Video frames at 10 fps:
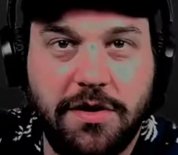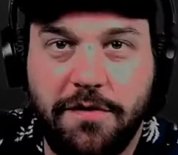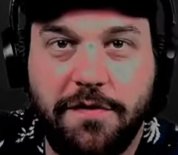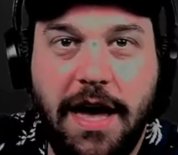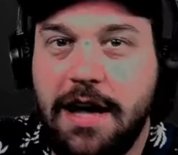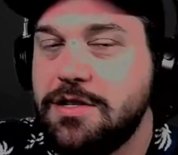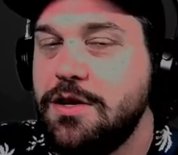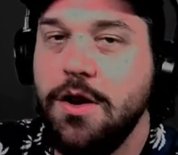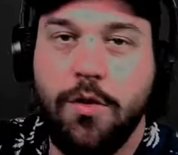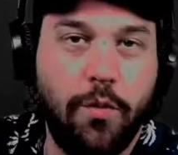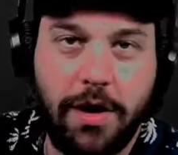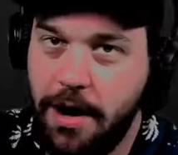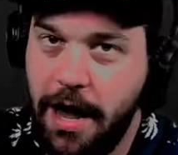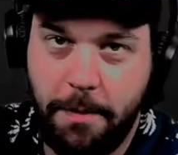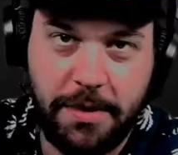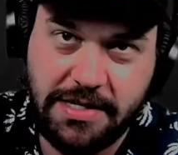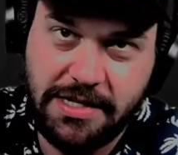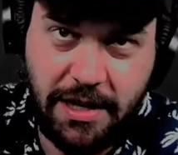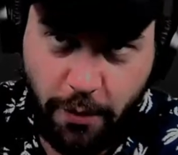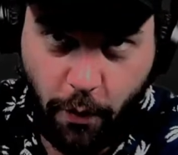the fact, we are happy to
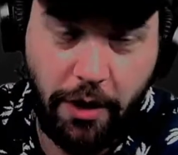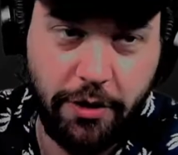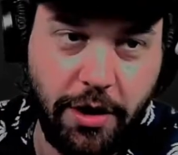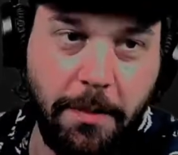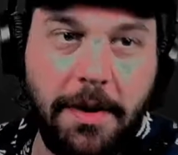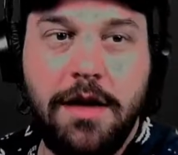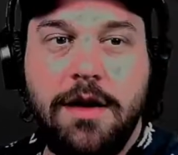see you. Welcome.